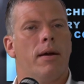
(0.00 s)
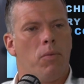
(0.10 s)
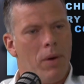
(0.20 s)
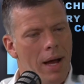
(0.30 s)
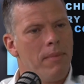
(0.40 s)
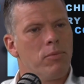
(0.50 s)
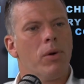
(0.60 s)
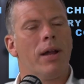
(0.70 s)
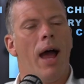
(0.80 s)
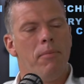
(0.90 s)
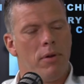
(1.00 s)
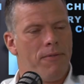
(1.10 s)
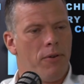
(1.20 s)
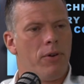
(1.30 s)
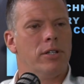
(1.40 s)
yeah. What I'm
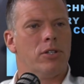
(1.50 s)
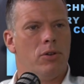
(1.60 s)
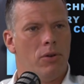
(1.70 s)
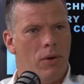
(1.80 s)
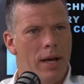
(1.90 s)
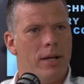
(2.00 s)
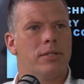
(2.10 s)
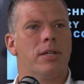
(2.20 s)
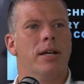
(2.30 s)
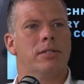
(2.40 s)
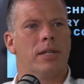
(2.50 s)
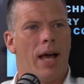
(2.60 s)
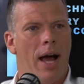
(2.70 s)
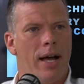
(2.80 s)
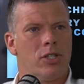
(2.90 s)
referring to is the
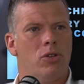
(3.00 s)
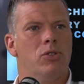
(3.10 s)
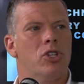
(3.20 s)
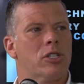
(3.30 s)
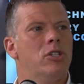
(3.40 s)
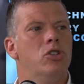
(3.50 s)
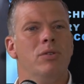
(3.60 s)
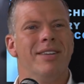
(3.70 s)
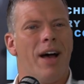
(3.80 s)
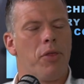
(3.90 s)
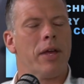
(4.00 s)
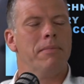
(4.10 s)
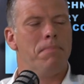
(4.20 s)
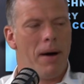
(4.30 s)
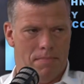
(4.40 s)
guys who just do
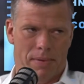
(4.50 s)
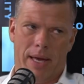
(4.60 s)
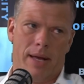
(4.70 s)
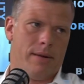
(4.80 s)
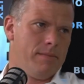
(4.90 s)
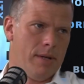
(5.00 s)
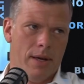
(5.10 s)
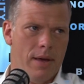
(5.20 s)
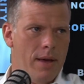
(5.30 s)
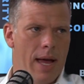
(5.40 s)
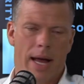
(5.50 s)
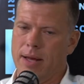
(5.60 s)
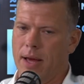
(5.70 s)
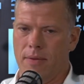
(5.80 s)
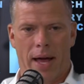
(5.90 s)
nothing but plan.
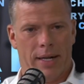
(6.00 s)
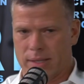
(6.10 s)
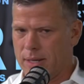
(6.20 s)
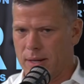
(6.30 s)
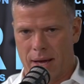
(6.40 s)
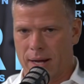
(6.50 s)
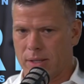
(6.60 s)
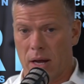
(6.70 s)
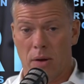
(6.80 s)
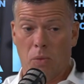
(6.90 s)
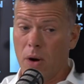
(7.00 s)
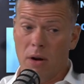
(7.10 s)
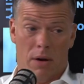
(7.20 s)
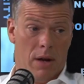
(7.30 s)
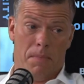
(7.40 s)
And that's and
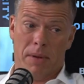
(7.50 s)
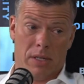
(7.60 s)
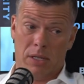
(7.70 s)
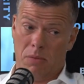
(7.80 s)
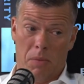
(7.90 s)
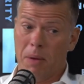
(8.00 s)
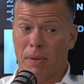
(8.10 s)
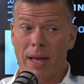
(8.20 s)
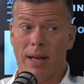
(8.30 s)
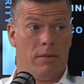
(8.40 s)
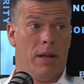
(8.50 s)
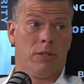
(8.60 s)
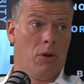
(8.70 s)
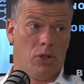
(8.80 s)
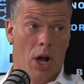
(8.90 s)
we're in a business where we plan.
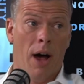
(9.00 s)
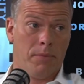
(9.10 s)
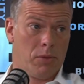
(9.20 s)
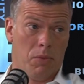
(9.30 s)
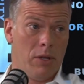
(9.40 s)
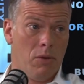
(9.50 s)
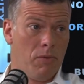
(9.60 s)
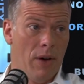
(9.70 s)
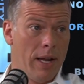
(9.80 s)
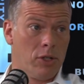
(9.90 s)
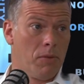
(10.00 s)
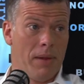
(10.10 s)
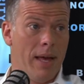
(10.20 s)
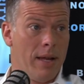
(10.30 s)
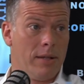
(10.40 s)
That's our jobs. We do financial
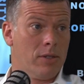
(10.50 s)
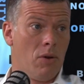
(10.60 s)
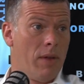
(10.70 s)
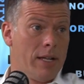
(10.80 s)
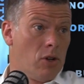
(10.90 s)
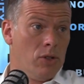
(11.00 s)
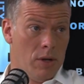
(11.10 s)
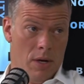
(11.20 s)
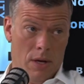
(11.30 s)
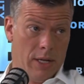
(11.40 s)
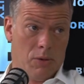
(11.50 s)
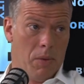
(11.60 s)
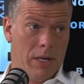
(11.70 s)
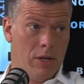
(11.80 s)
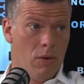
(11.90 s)
planning. So that's what
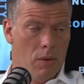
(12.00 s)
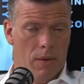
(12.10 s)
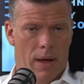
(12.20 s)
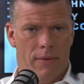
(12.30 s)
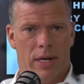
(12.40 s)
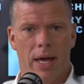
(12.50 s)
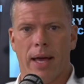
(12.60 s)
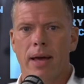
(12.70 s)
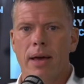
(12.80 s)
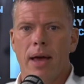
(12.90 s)
we do every day.